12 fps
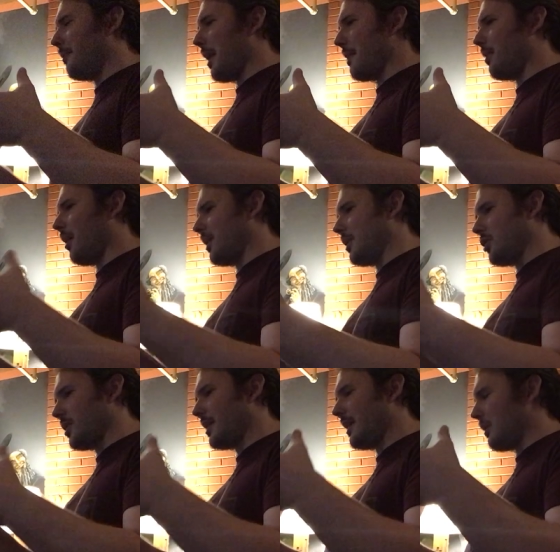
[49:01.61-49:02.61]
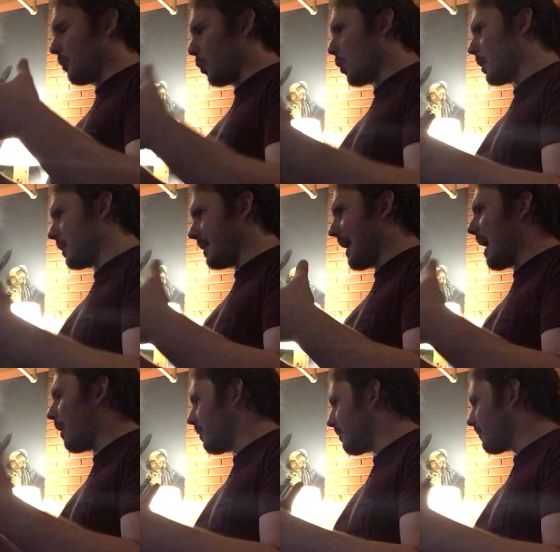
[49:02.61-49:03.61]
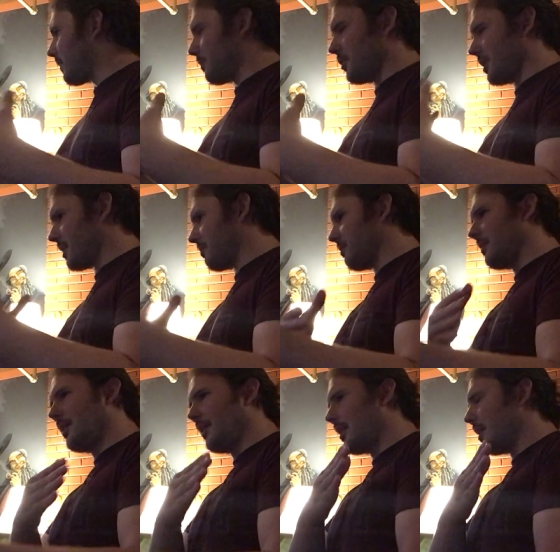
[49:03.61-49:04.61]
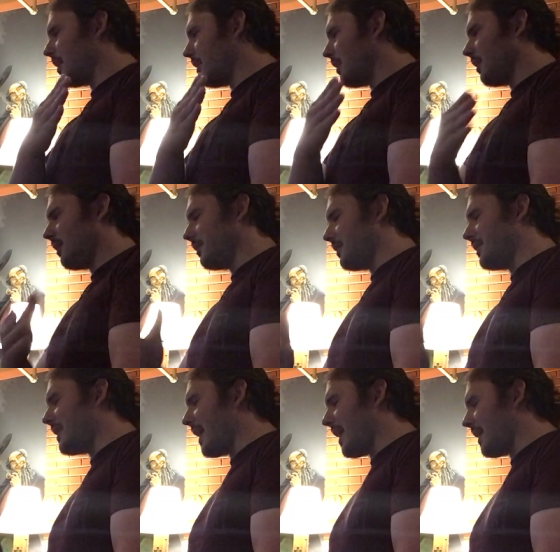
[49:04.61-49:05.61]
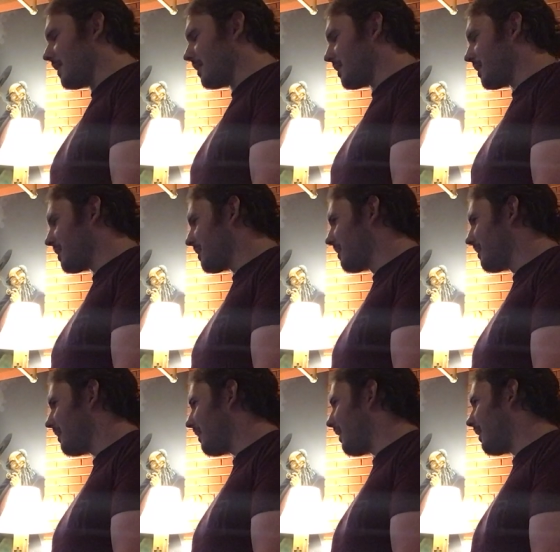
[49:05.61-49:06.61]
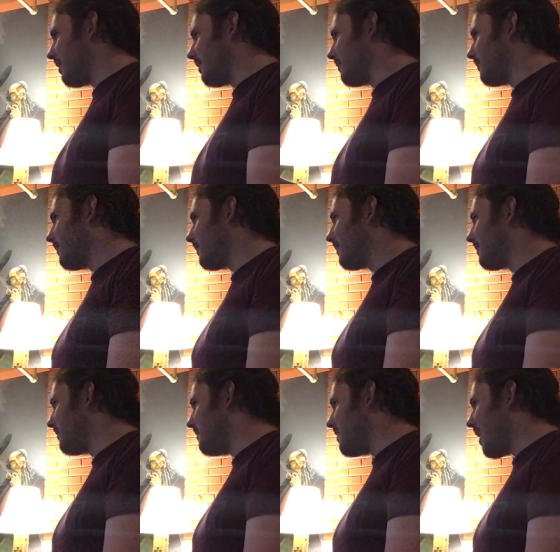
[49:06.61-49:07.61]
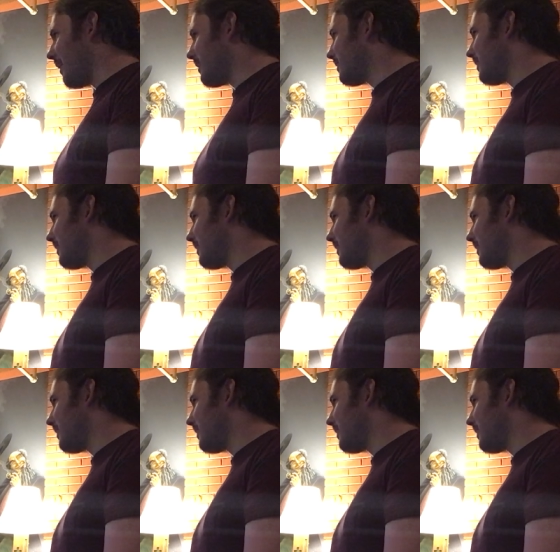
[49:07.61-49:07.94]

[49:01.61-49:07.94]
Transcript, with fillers: my body just getting worn down from just days of not